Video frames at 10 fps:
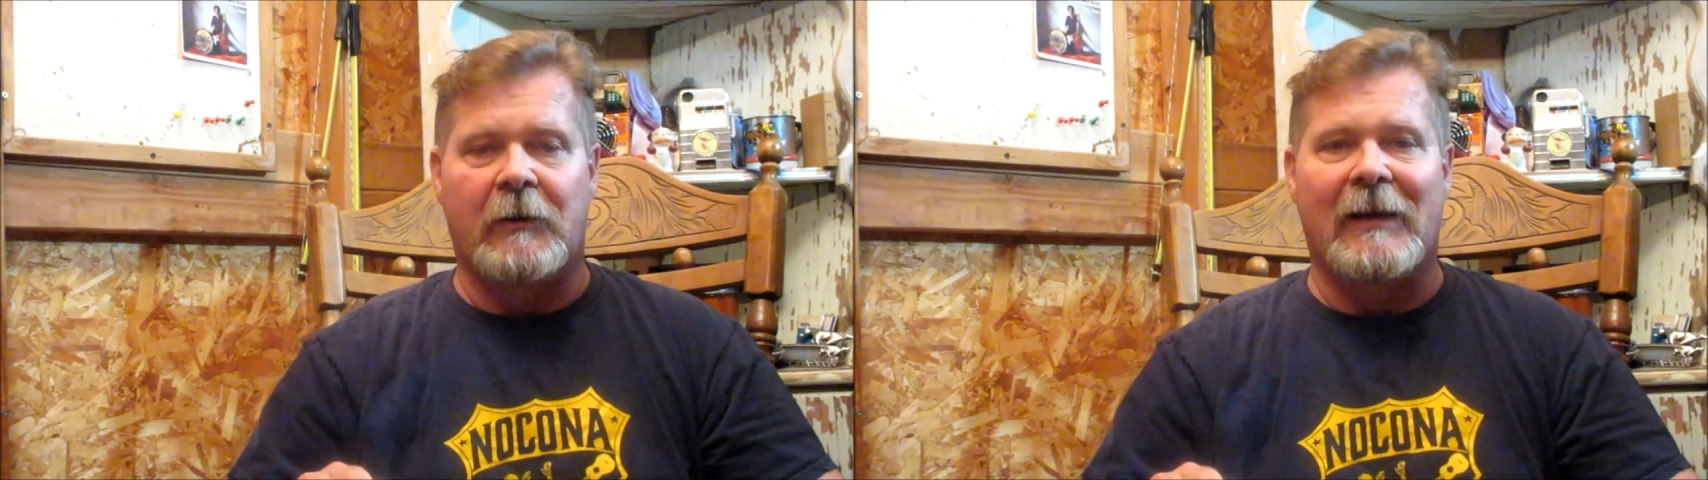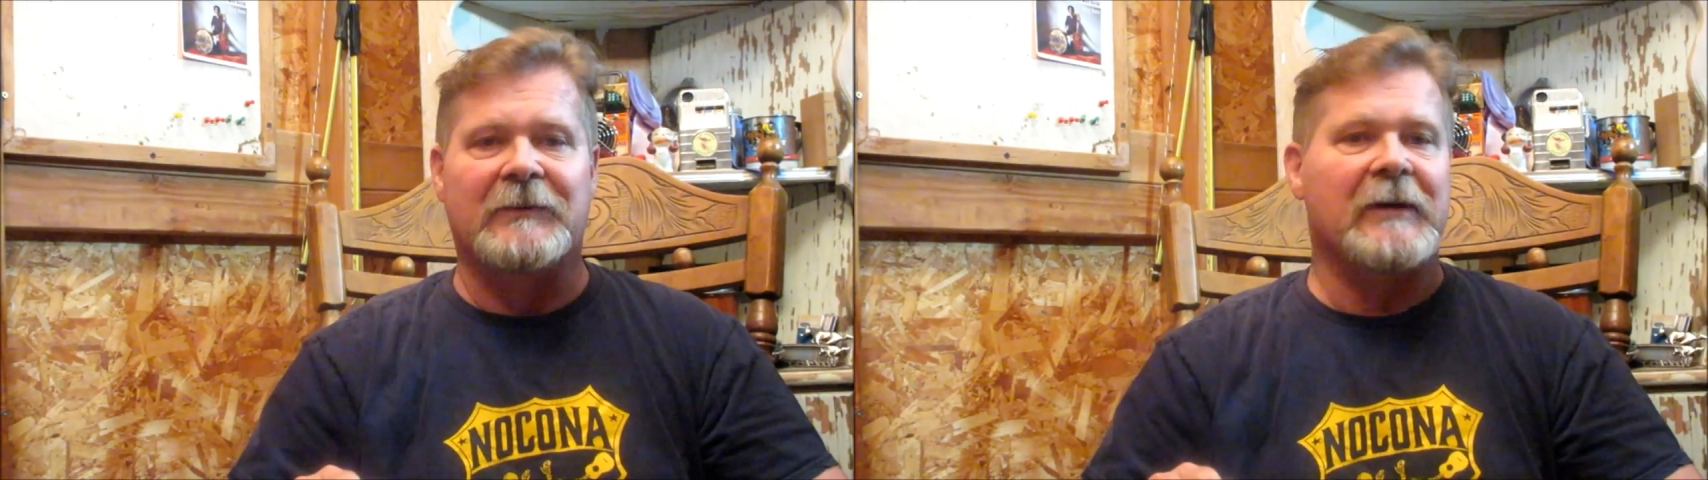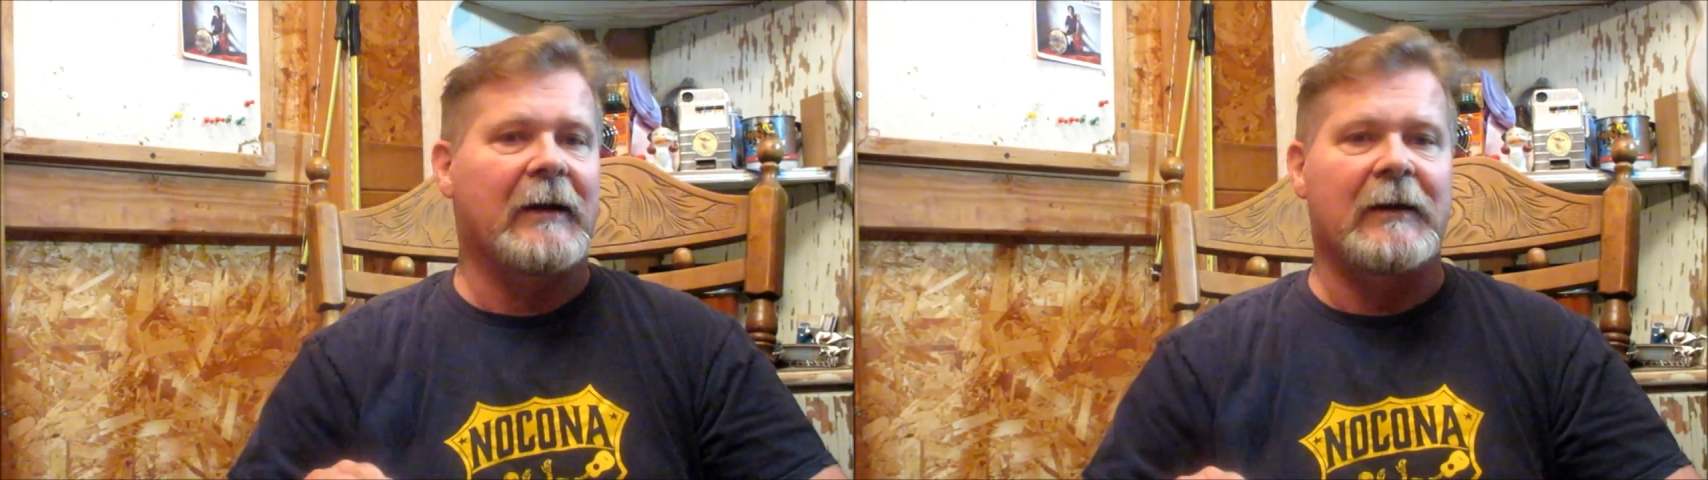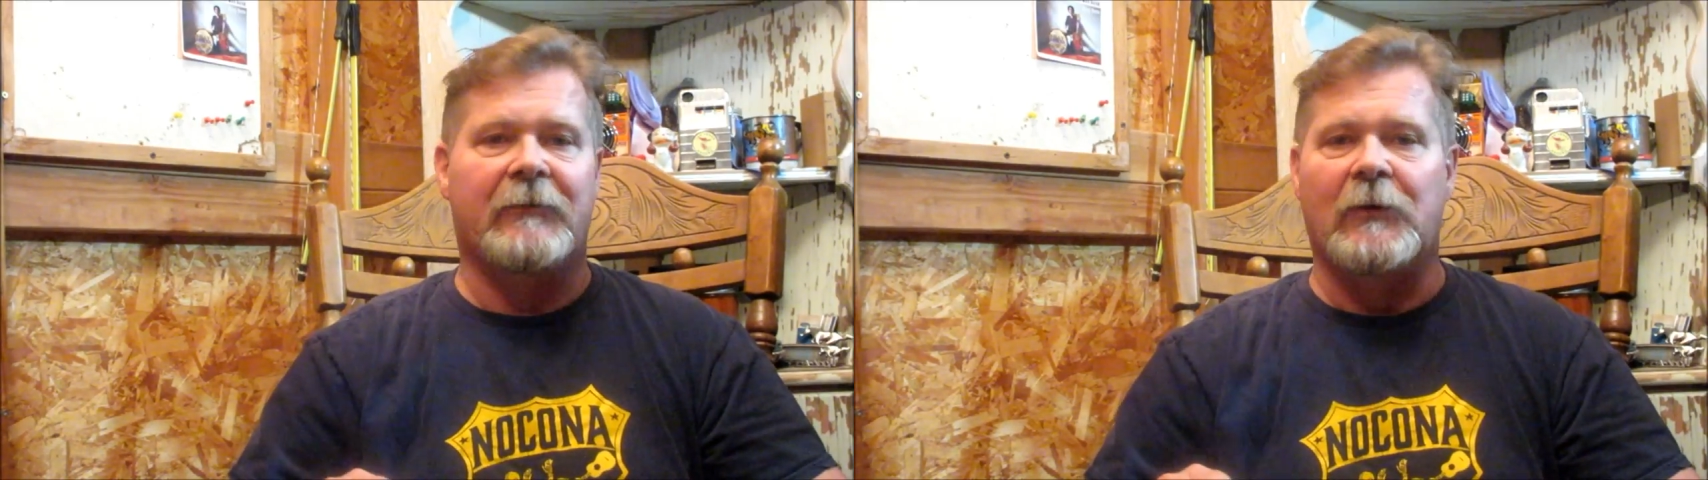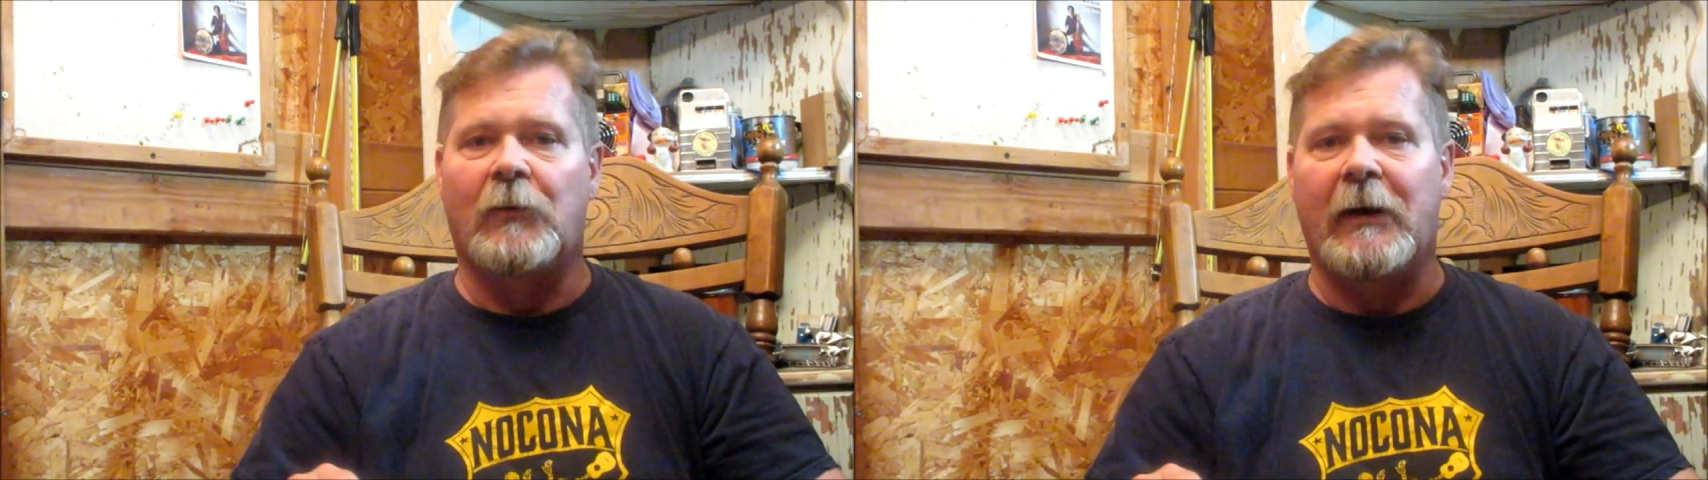That's like
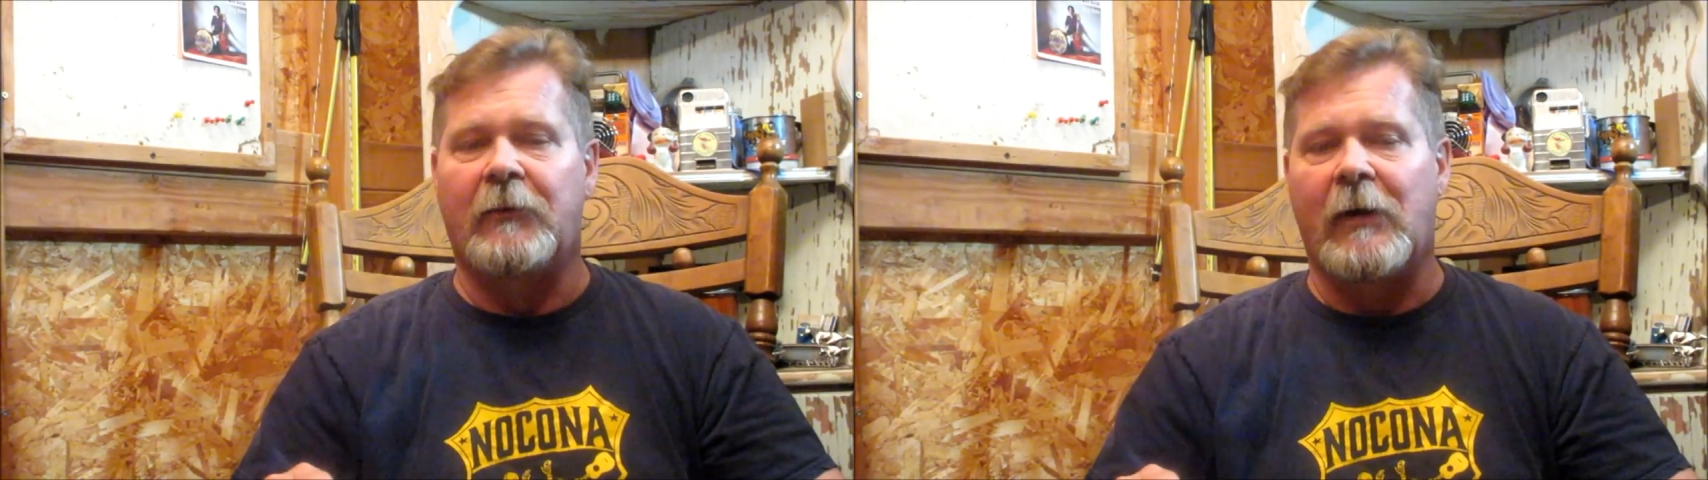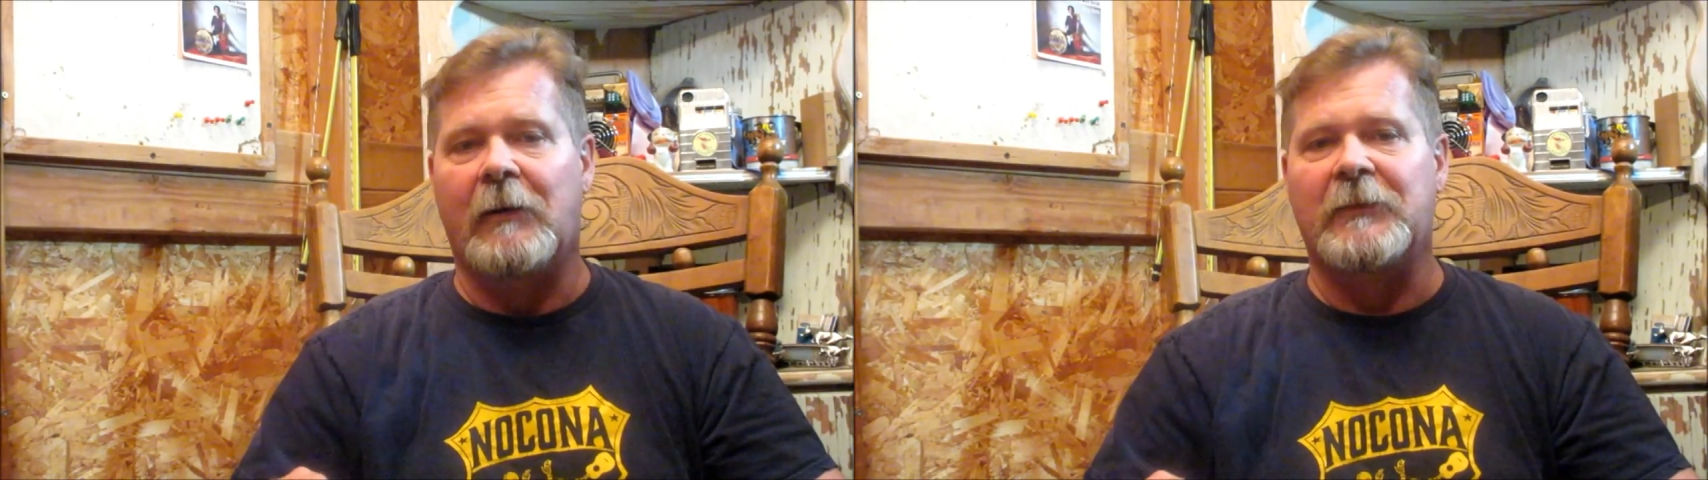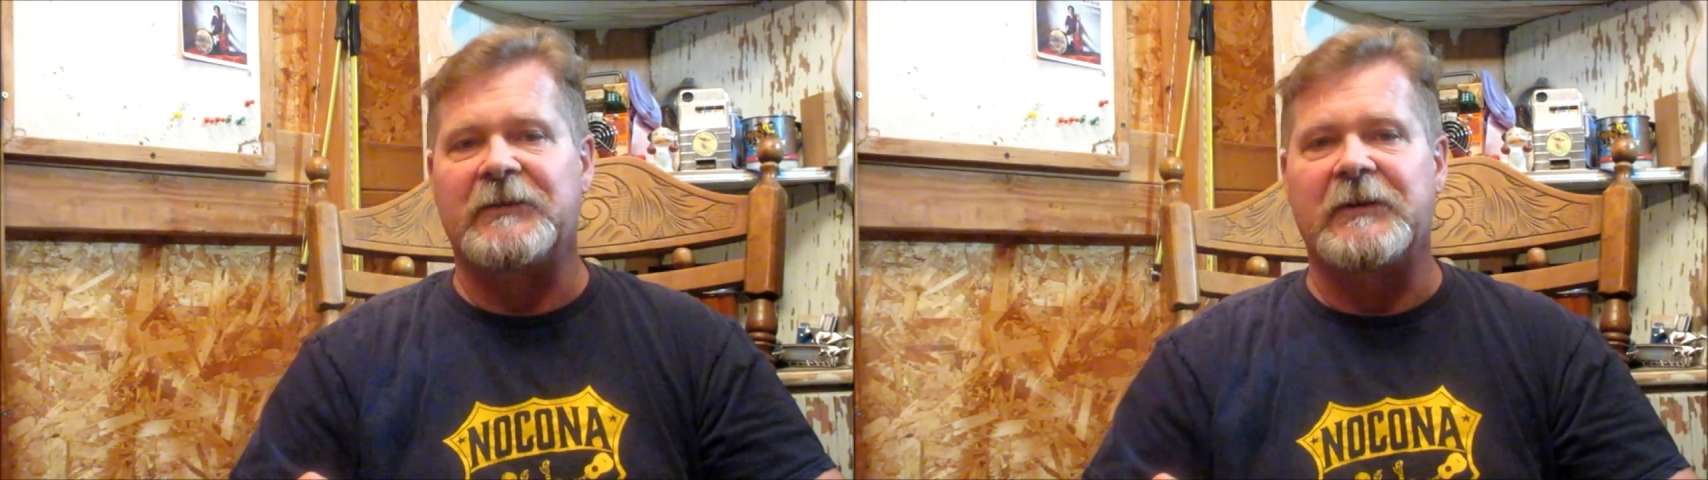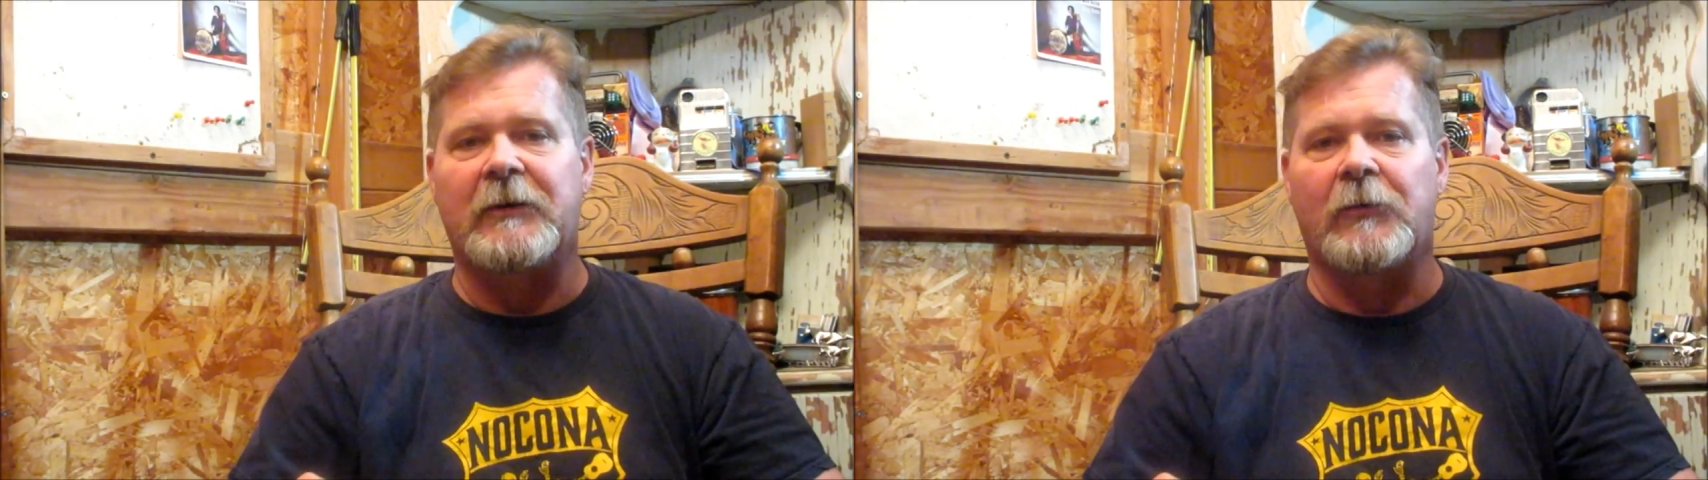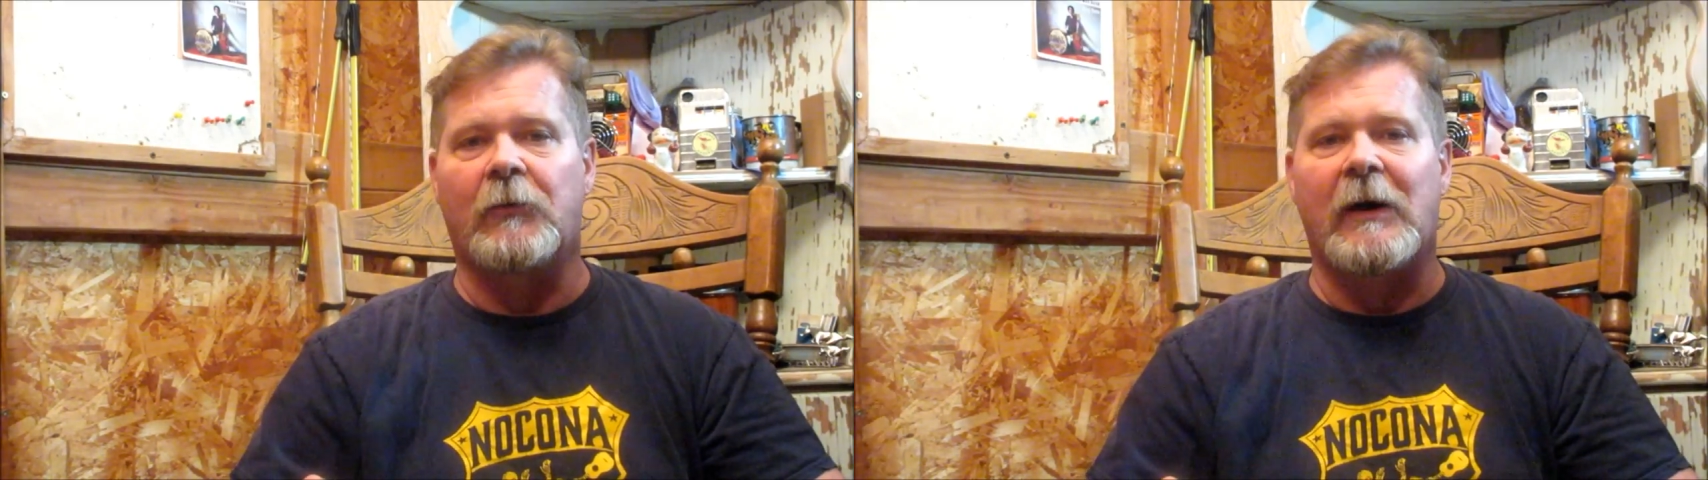giving away grandma's
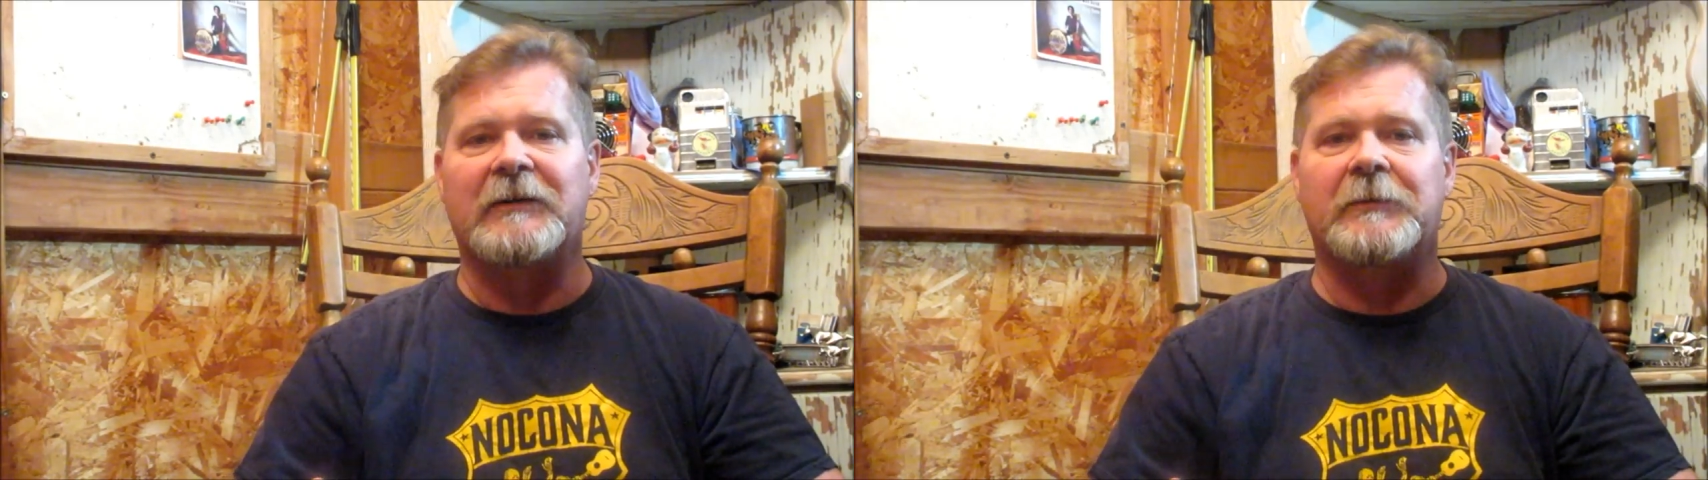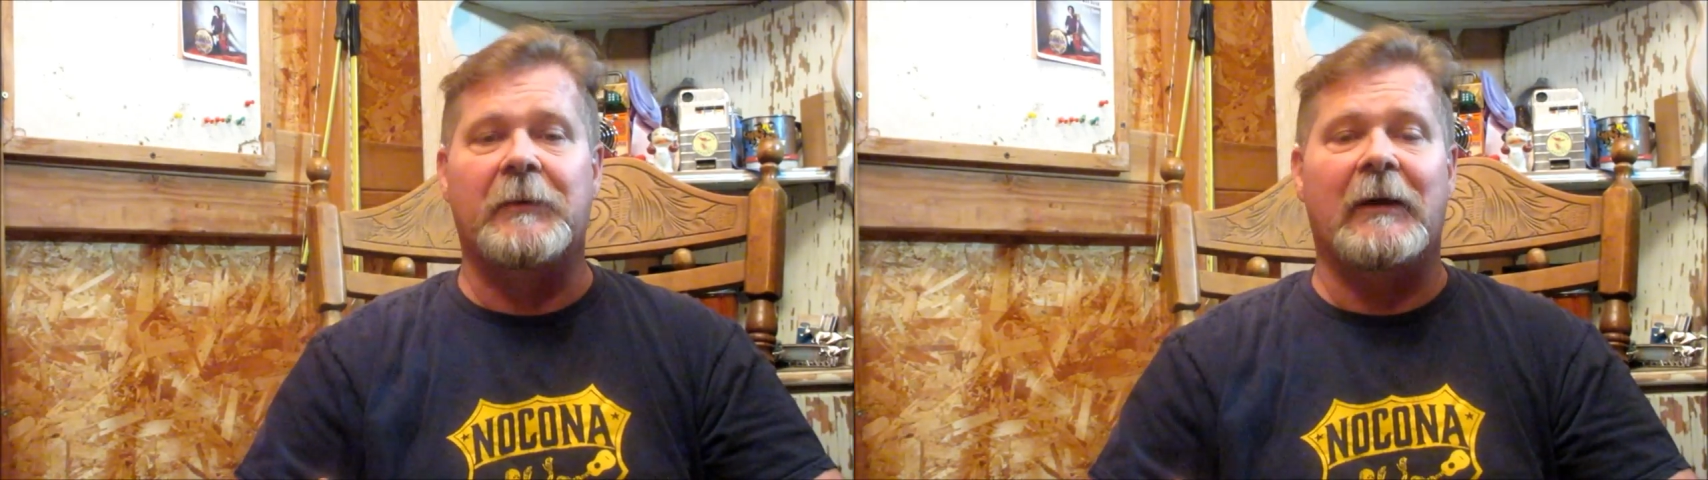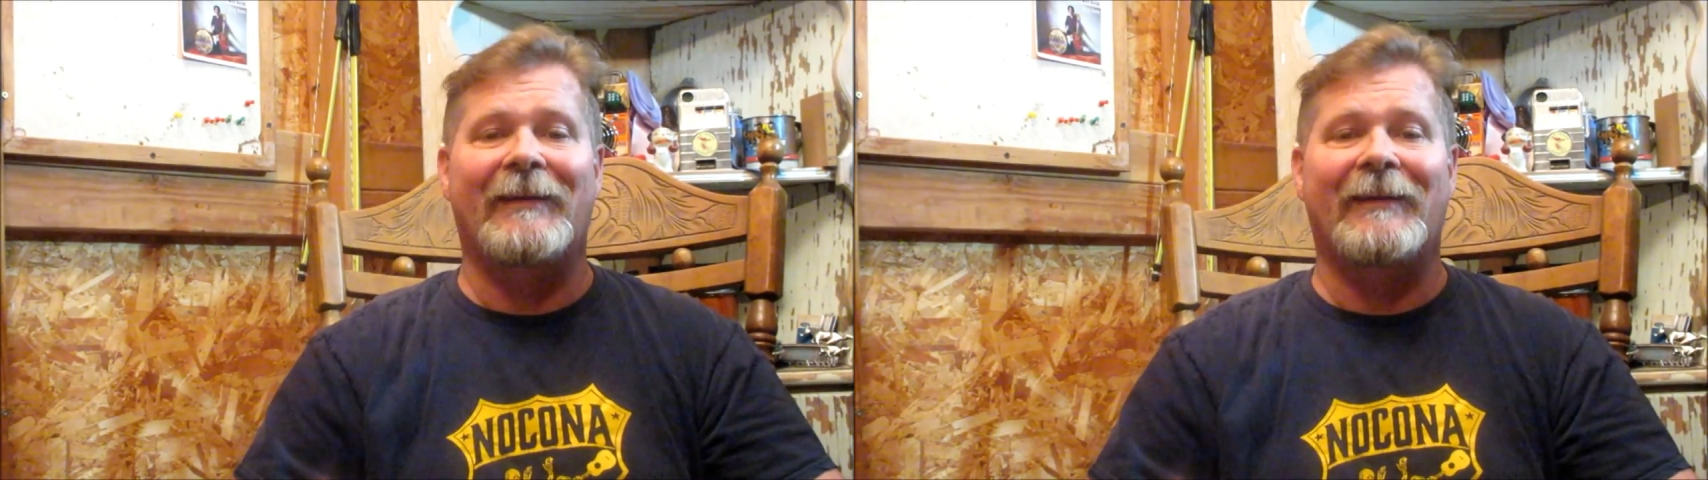secret recipe,